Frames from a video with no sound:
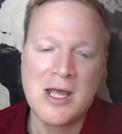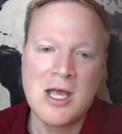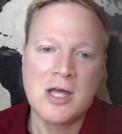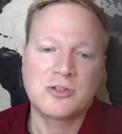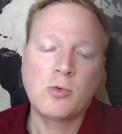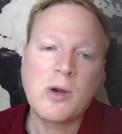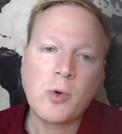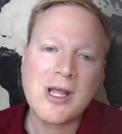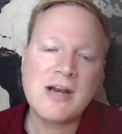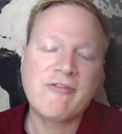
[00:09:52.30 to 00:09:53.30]
So when
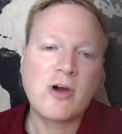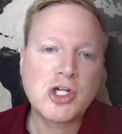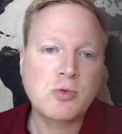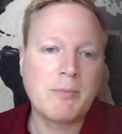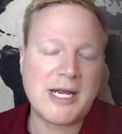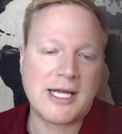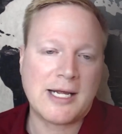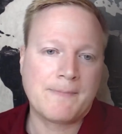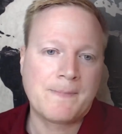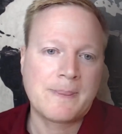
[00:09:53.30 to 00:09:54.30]
we're in a virtual
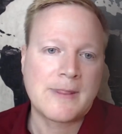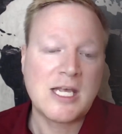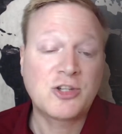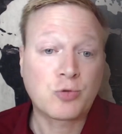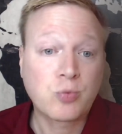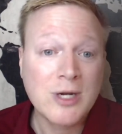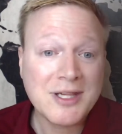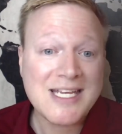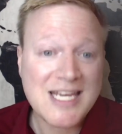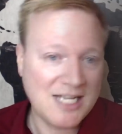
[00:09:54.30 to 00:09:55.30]
meeting, It's
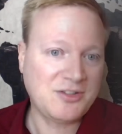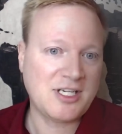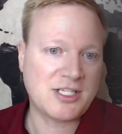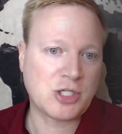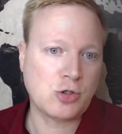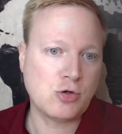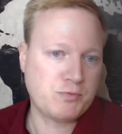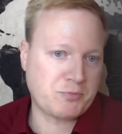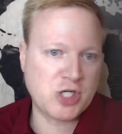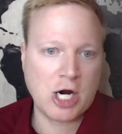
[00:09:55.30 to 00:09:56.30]
really easy to
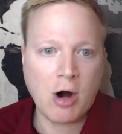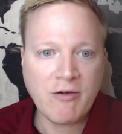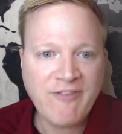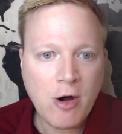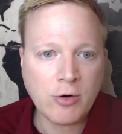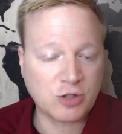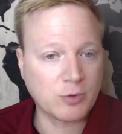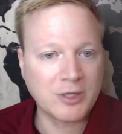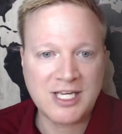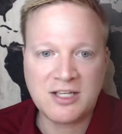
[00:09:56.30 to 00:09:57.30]
check our phone. It's
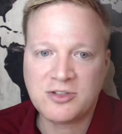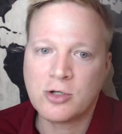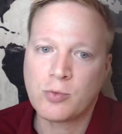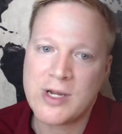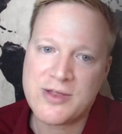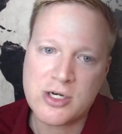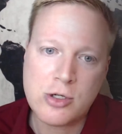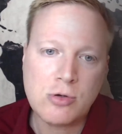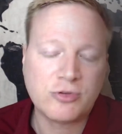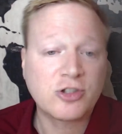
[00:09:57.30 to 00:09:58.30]
really easy to read the
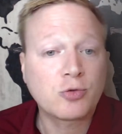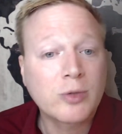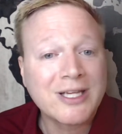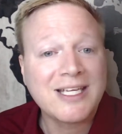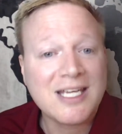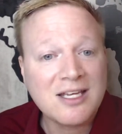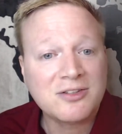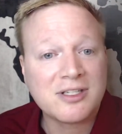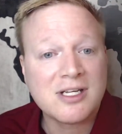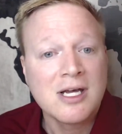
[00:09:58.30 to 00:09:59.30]
news. It's really
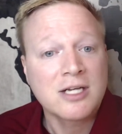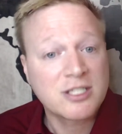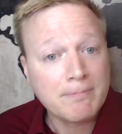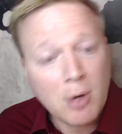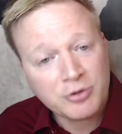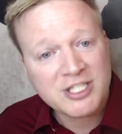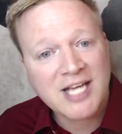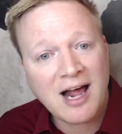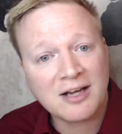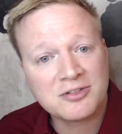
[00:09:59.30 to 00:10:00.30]
easy to
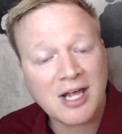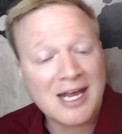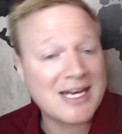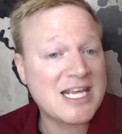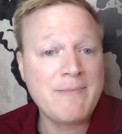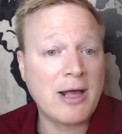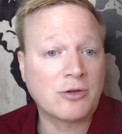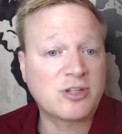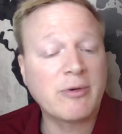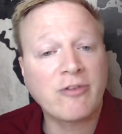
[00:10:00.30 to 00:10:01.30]
multitask and email
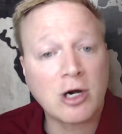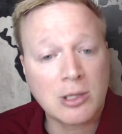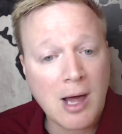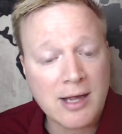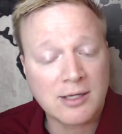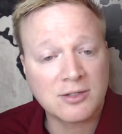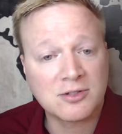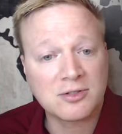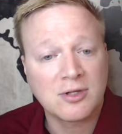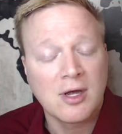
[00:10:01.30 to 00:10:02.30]
some of our clients.